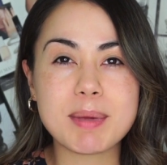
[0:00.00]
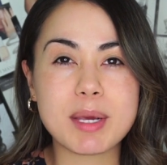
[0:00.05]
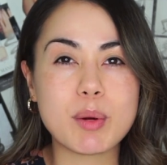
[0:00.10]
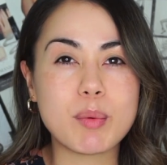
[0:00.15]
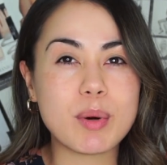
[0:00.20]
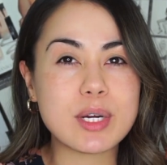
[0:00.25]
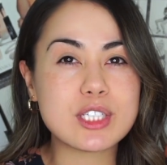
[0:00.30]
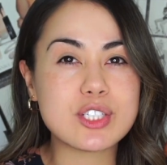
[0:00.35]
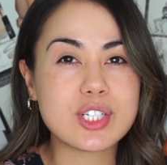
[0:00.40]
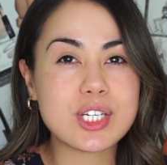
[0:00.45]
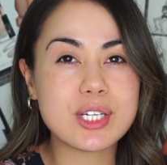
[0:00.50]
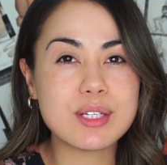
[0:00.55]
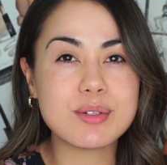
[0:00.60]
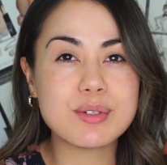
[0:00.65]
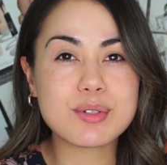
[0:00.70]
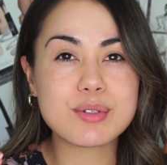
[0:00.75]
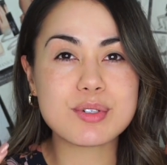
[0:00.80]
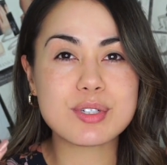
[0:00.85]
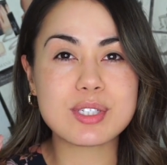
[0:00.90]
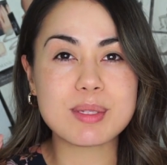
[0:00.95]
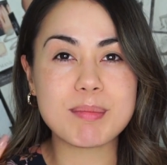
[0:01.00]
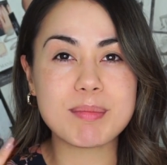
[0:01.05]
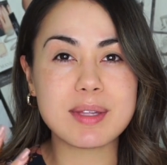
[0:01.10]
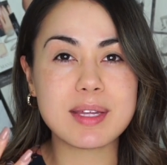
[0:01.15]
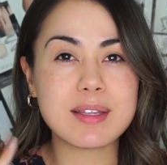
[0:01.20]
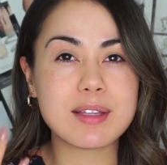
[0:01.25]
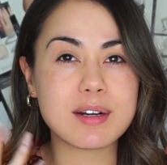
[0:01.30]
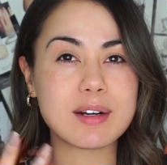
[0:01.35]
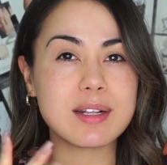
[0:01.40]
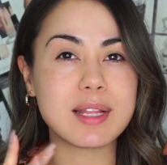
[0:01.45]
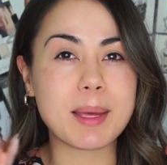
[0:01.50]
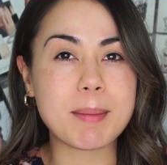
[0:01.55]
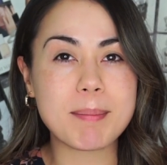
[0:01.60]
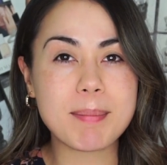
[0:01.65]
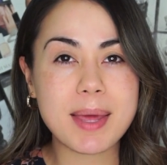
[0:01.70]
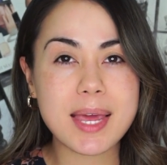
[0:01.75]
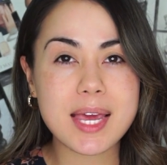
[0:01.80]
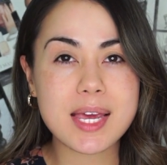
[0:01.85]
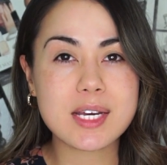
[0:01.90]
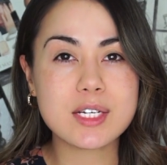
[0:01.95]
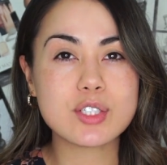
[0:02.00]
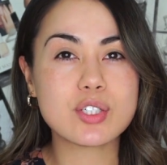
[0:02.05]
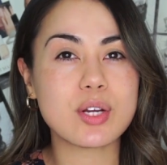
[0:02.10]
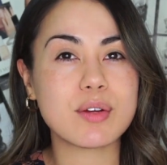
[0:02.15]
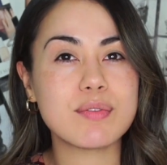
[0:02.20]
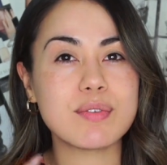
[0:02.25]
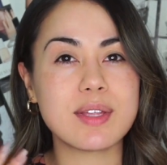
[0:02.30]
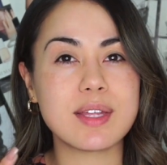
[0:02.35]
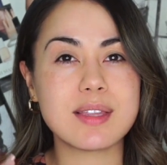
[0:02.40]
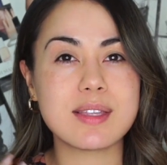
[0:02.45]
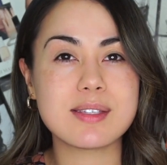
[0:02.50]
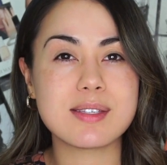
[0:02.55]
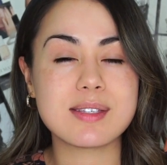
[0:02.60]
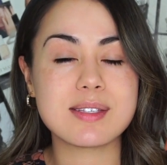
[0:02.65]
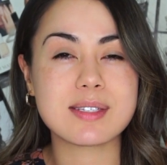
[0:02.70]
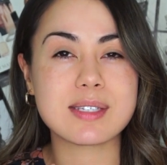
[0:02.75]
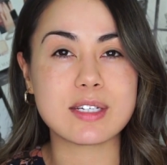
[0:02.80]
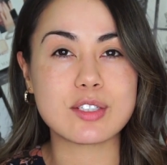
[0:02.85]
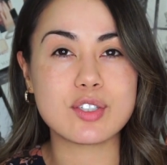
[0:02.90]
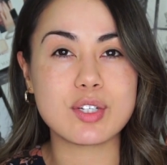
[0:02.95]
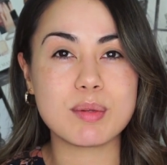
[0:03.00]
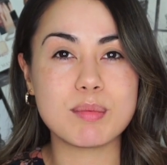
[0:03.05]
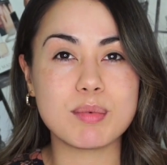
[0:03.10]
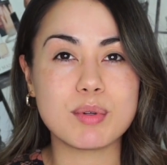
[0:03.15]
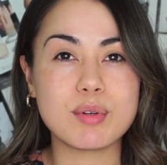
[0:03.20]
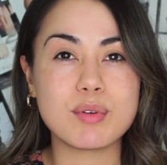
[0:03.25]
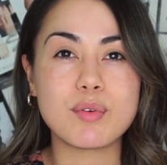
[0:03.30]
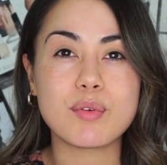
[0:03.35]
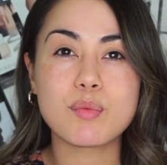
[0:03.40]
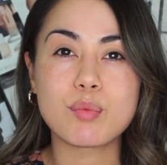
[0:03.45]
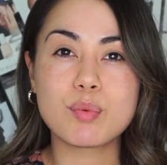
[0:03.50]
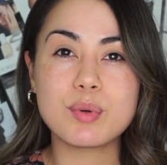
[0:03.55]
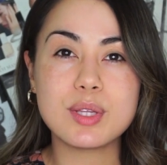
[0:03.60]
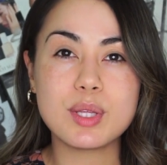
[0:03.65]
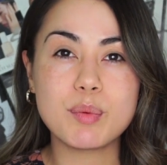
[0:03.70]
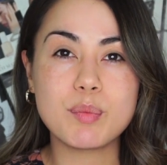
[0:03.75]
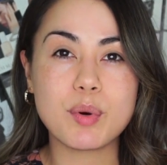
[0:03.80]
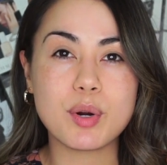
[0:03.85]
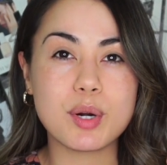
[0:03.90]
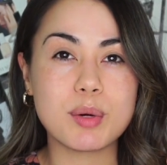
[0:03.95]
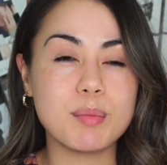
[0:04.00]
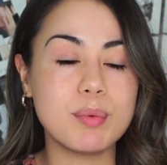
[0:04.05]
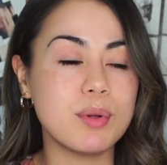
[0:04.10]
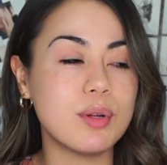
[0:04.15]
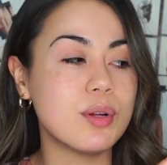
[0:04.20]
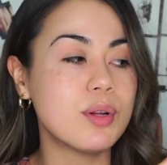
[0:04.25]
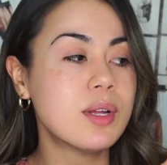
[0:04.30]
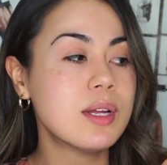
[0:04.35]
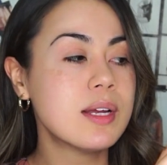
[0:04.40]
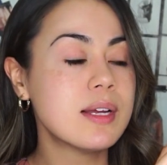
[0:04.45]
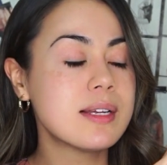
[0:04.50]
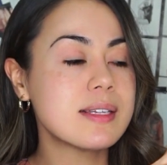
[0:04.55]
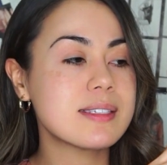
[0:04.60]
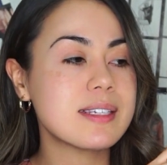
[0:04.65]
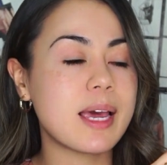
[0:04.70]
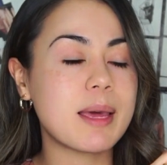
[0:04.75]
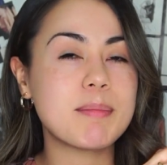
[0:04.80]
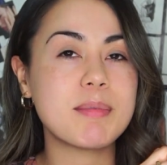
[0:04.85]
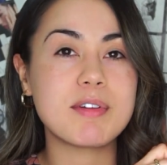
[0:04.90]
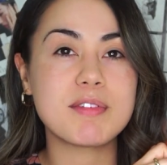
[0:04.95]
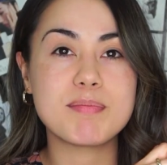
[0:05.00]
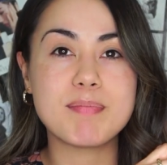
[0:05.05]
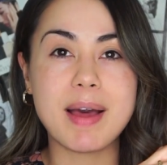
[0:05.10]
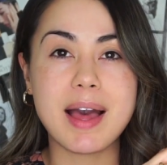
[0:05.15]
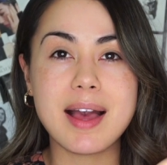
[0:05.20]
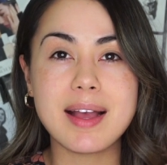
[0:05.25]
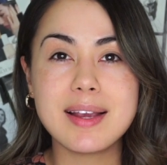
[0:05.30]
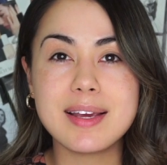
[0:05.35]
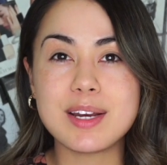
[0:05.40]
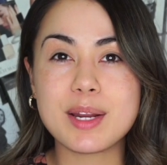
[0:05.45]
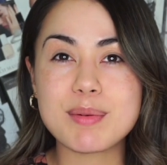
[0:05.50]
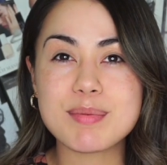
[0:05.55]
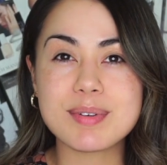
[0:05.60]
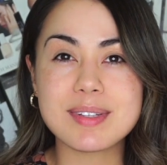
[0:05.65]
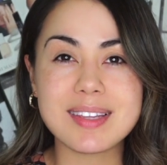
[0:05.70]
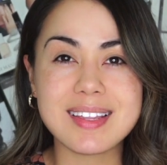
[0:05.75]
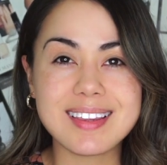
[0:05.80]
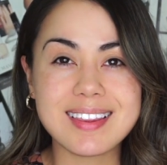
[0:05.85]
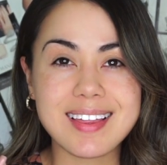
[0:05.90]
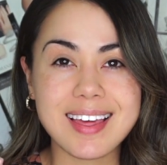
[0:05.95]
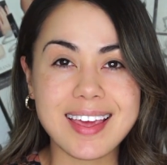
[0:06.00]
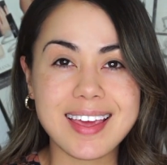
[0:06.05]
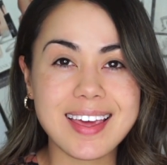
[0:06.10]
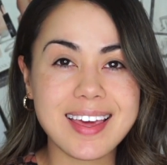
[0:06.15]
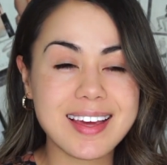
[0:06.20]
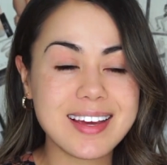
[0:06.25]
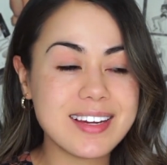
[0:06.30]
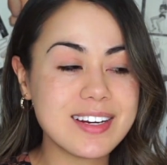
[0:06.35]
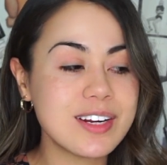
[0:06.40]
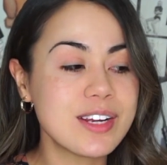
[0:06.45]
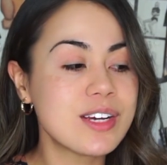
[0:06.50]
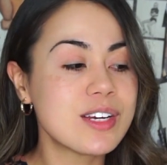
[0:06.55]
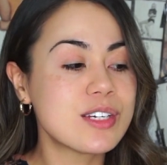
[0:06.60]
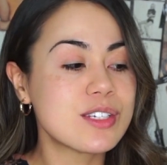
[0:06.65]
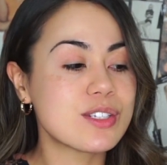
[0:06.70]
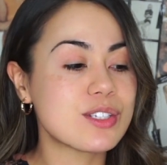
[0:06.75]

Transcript: like wedge heels or something that are like beige. I feel like this is Sechi Mood really wearable type of bag and I really like it.